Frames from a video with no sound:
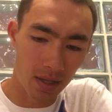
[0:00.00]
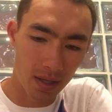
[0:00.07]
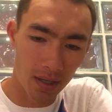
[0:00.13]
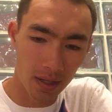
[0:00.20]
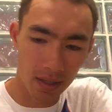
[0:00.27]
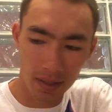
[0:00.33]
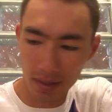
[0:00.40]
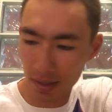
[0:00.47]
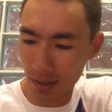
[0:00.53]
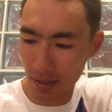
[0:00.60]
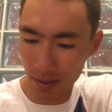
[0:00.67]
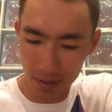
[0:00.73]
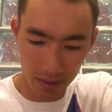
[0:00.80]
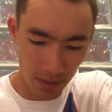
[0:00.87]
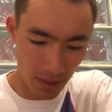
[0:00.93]
and
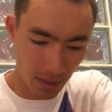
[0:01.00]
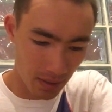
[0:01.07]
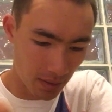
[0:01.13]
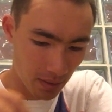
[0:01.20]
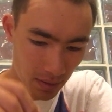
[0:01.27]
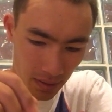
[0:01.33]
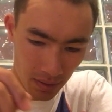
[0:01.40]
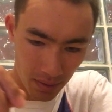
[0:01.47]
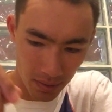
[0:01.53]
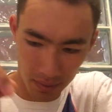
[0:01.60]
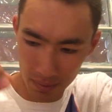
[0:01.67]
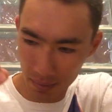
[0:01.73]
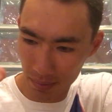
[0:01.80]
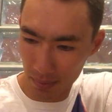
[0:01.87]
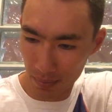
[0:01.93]
uh, the other
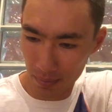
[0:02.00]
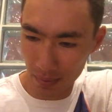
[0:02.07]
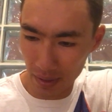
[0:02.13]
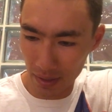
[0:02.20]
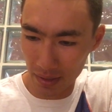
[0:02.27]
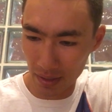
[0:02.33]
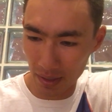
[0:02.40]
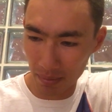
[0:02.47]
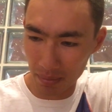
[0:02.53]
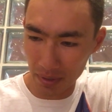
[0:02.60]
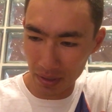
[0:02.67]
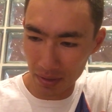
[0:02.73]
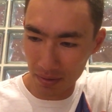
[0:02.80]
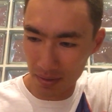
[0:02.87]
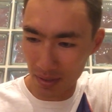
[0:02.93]
rig that I've
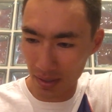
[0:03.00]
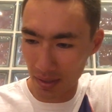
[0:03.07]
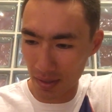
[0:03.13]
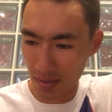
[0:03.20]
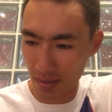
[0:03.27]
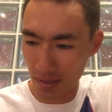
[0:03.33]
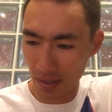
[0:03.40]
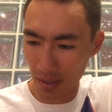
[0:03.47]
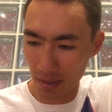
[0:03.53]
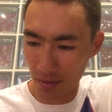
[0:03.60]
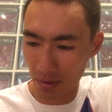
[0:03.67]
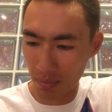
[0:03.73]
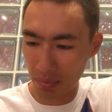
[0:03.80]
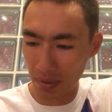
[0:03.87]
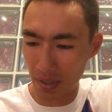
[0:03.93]
been using is a
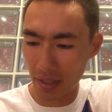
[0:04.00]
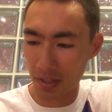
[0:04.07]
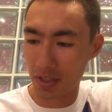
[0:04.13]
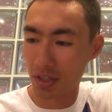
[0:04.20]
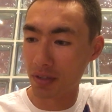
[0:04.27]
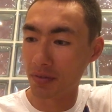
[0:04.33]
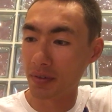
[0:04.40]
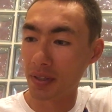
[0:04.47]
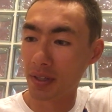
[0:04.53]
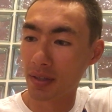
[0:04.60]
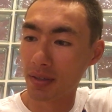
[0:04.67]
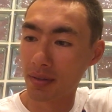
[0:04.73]
cripple anchovy,